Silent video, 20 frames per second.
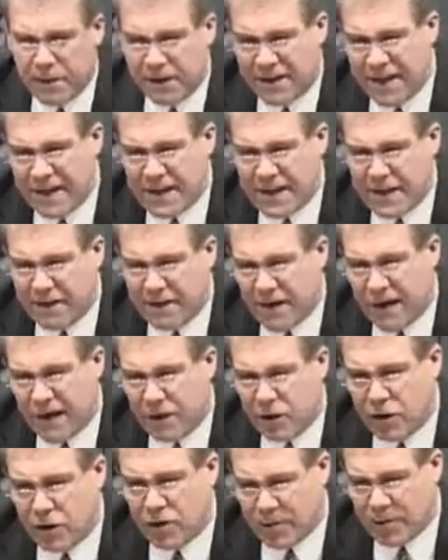testify
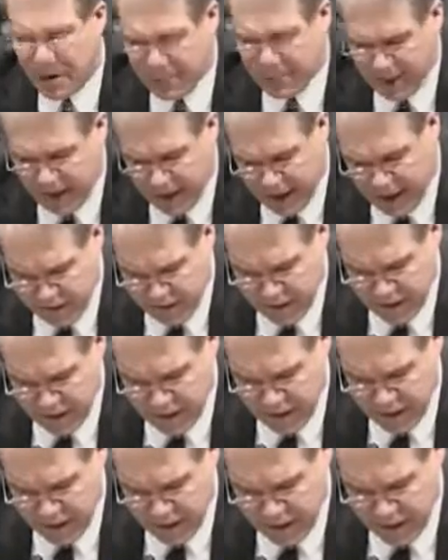at those public
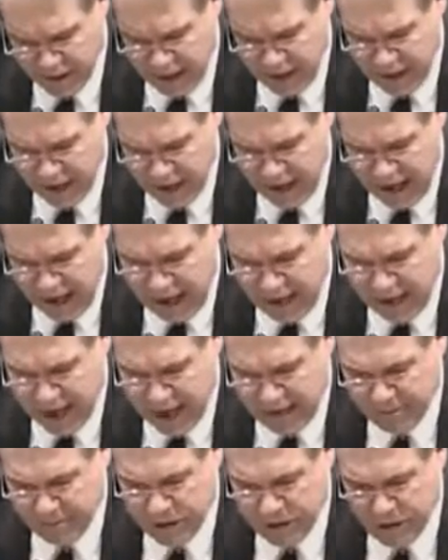hearings, I
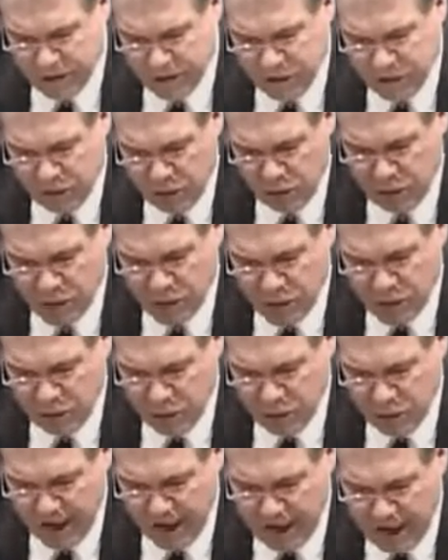came to the conclusion that
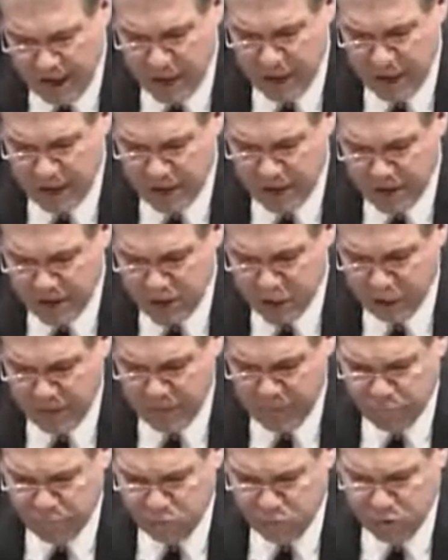we need to
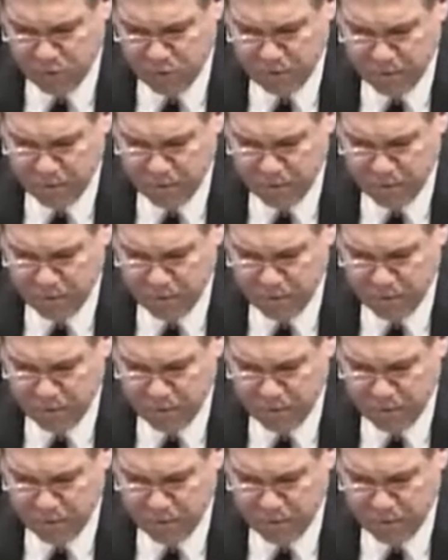reform